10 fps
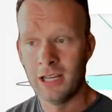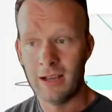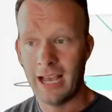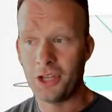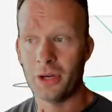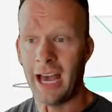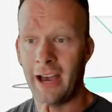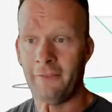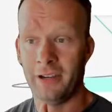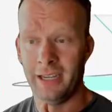and you'll
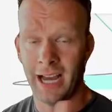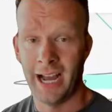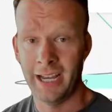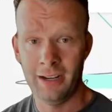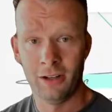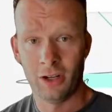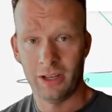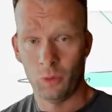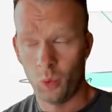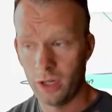have 9
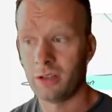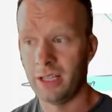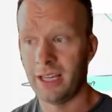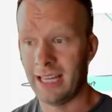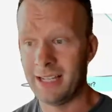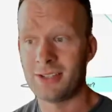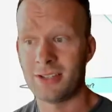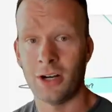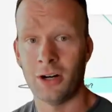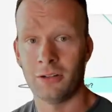one-click
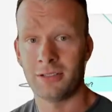install